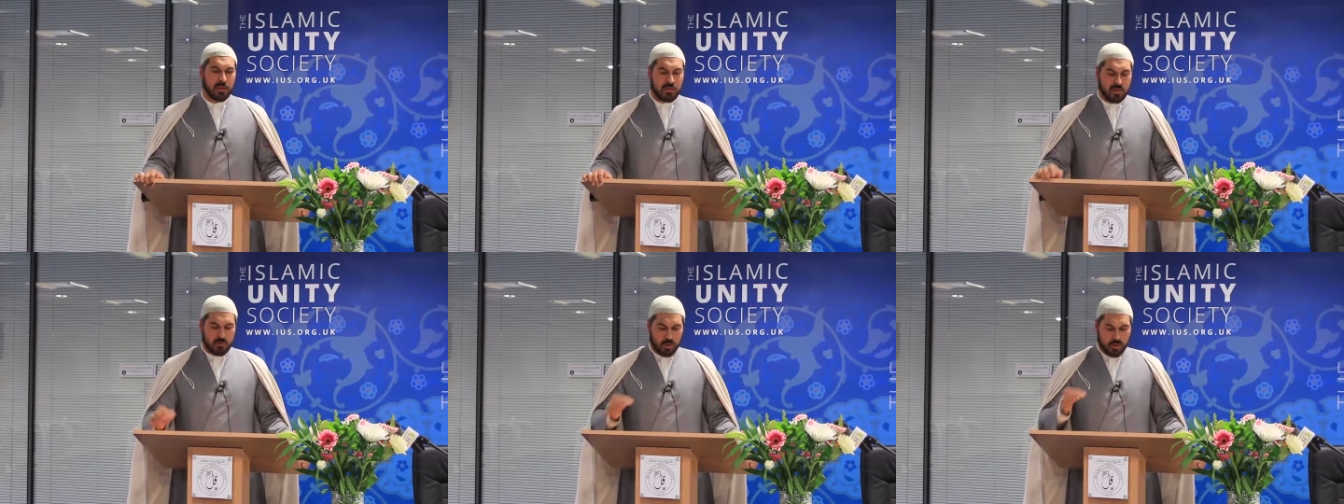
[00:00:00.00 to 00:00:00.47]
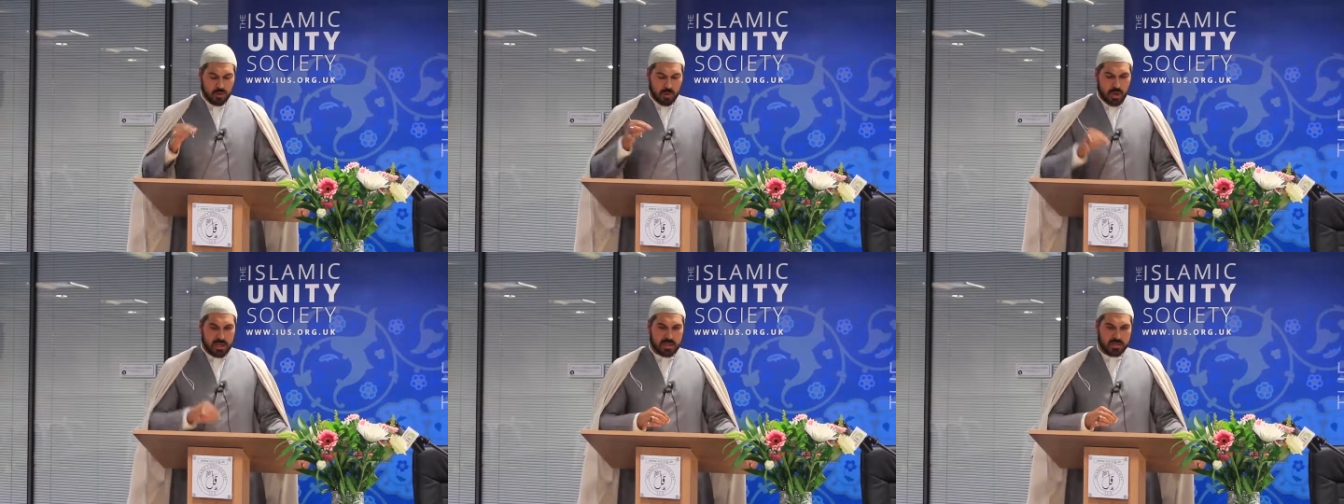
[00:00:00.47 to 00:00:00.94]
The more
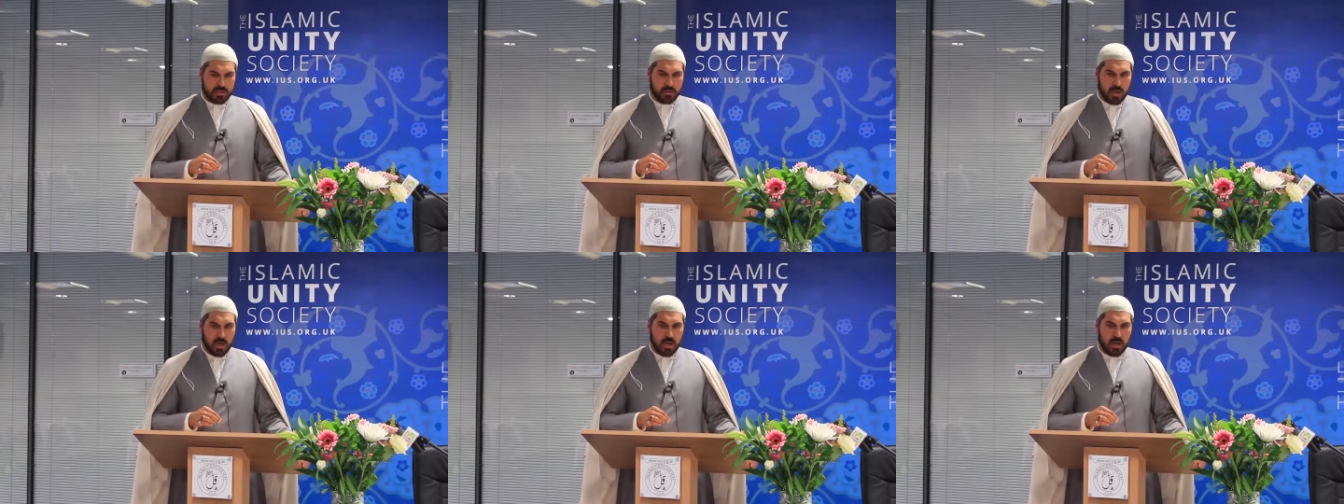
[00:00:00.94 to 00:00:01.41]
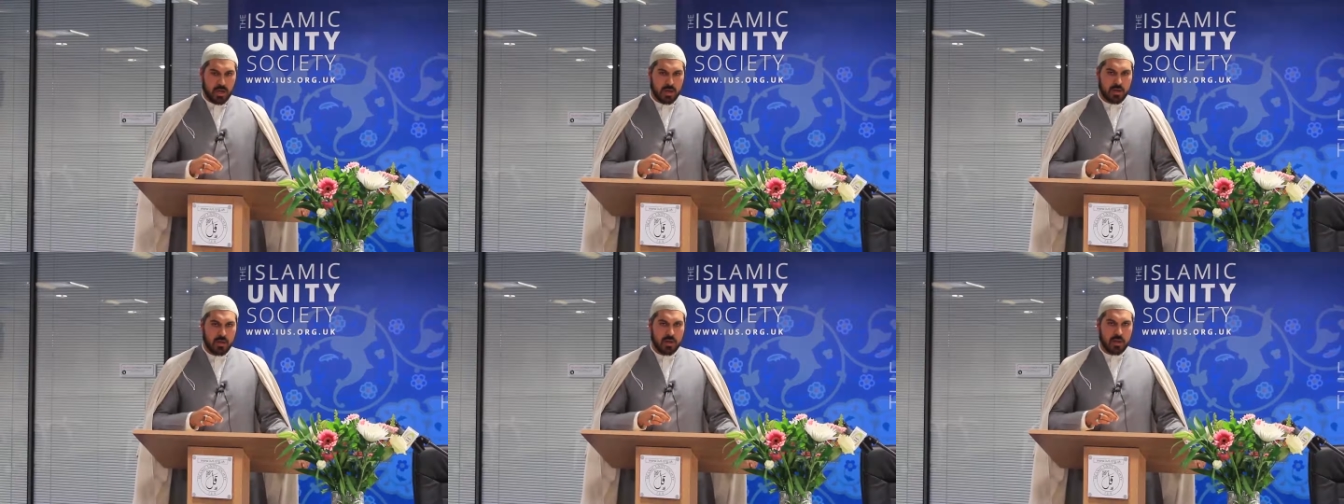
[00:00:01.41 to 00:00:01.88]
quiet you are,
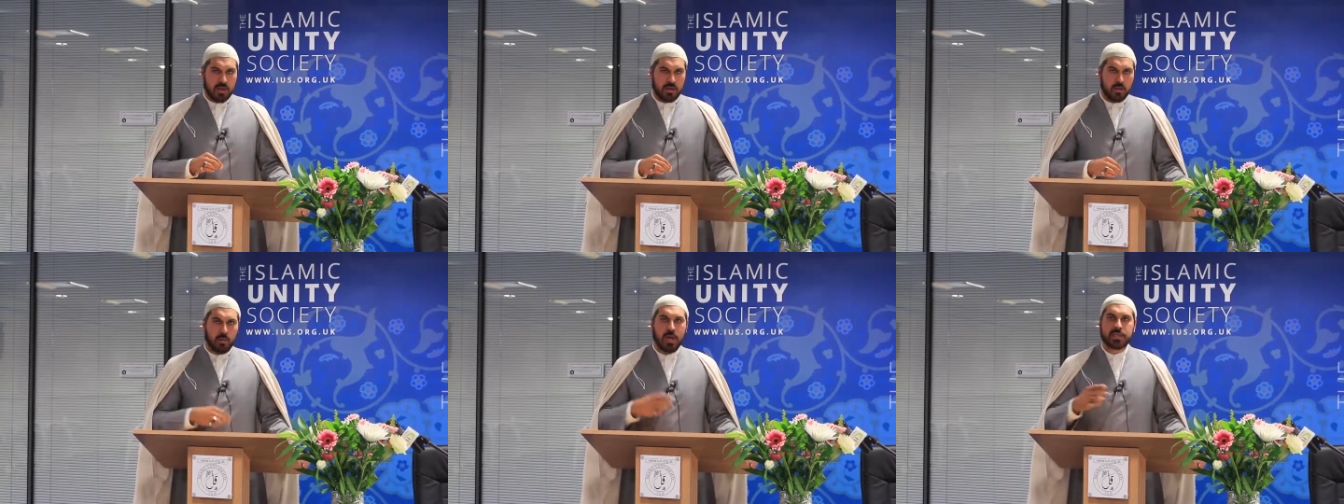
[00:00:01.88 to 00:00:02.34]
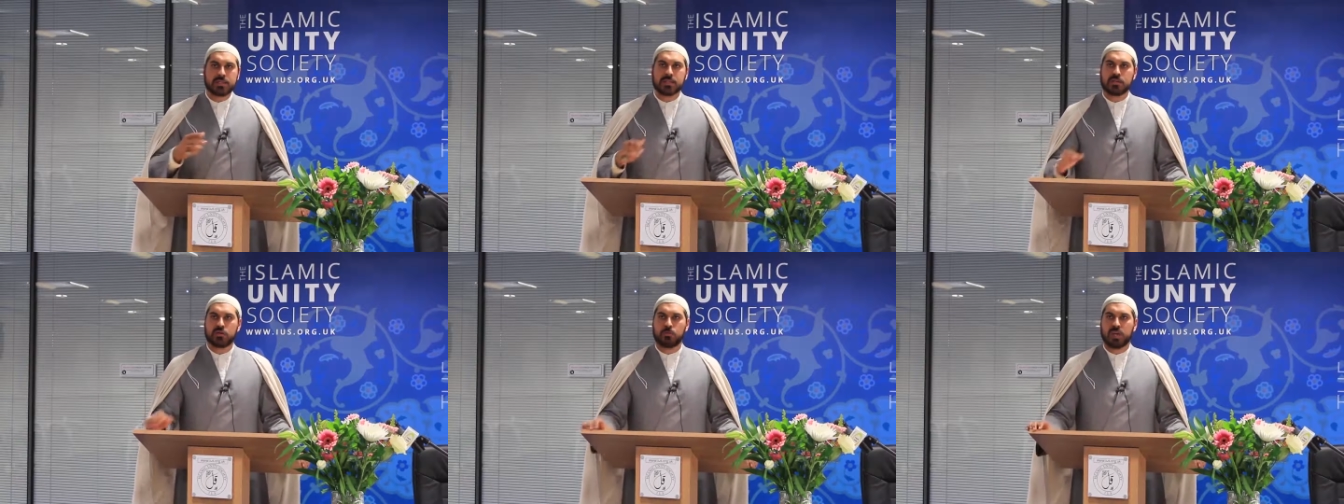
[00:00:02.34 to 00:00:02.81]
the
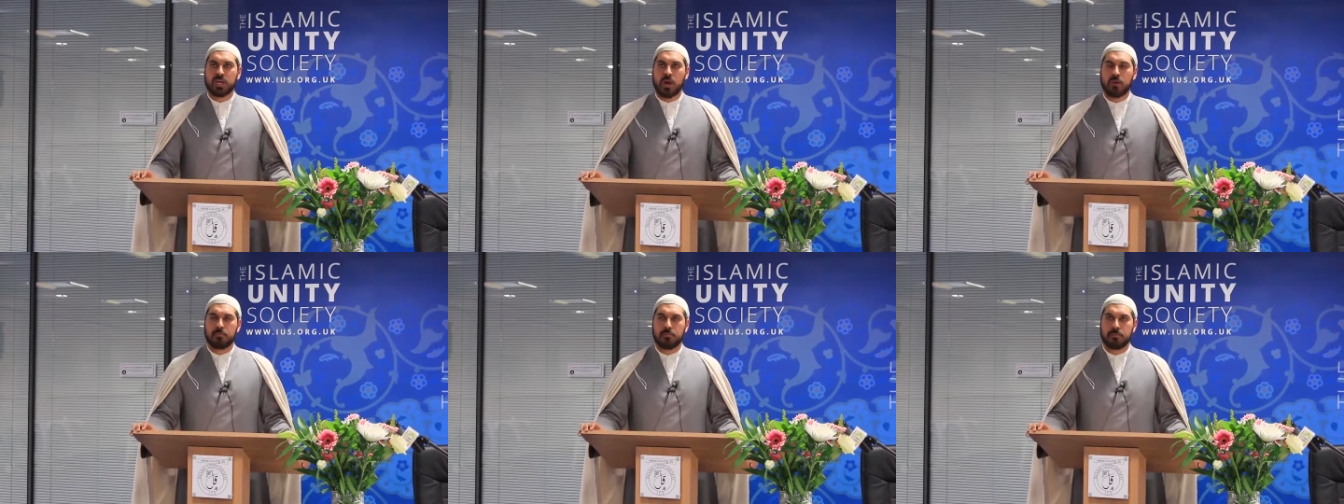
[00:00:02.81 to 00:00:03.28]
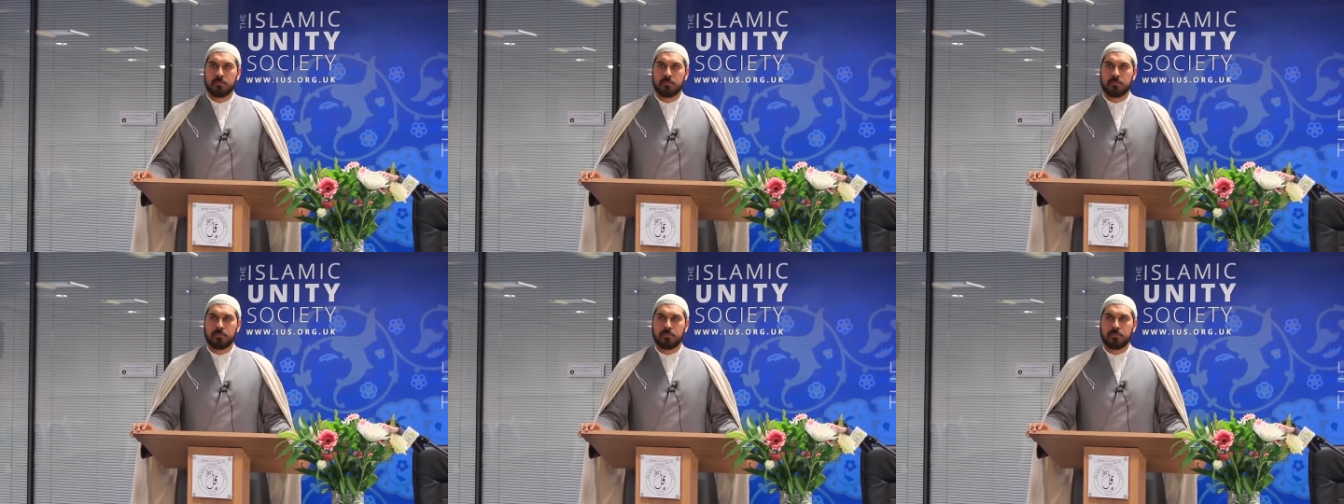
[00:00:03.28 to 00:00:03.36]
wiser you become.